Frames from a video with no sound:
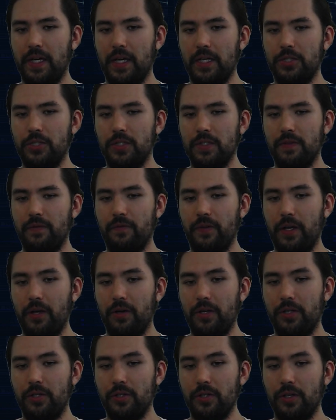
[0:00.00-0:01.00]
She has a very
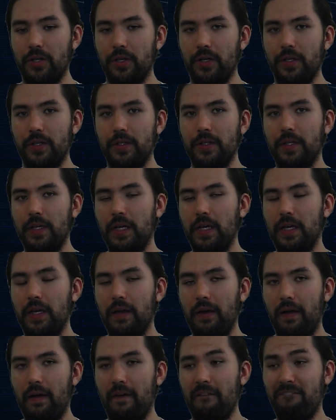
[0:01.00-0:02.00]
good
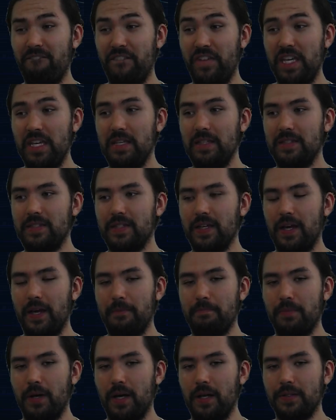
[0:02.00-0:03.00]
fiend-type
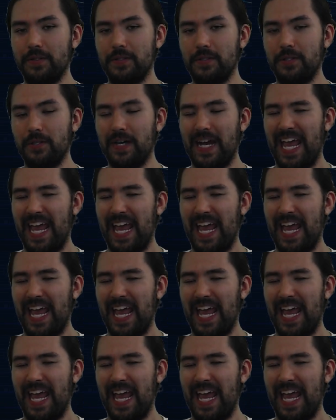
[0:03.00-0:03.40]
monster,